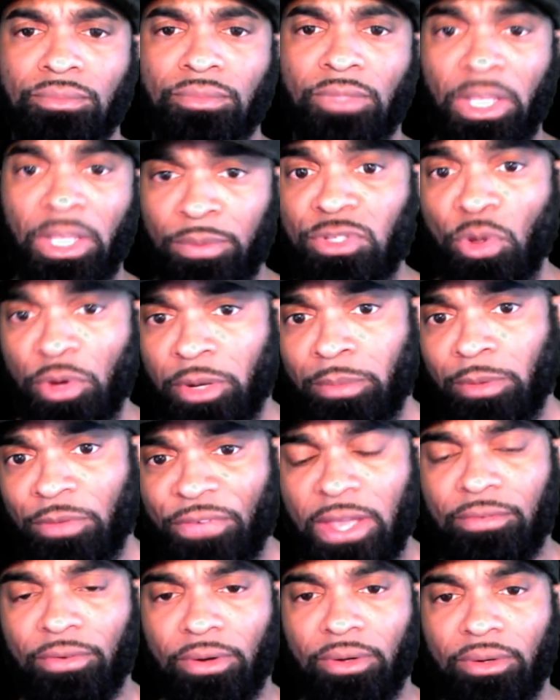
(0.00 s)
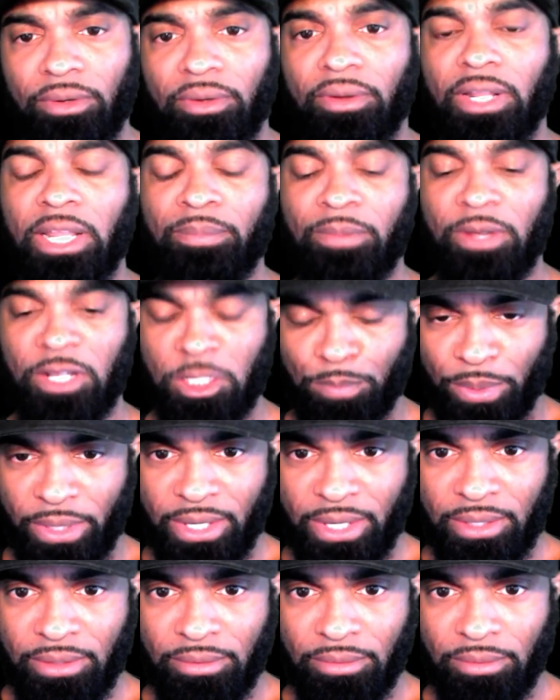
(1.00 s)
He was doing him a favor. Let me
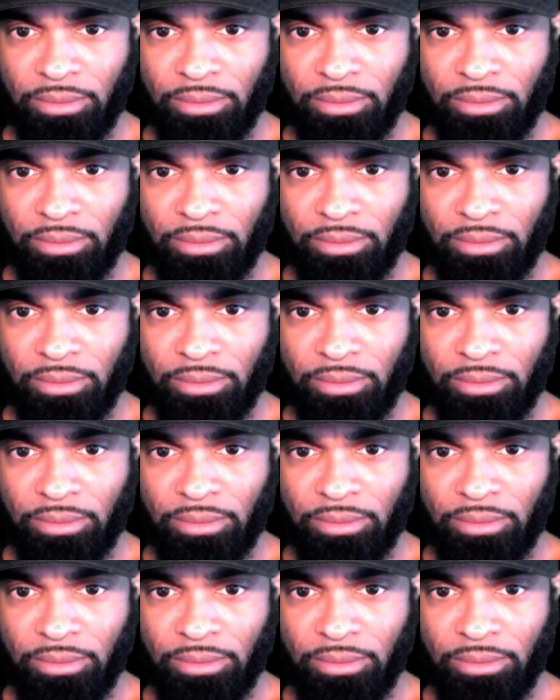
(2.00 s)
explain.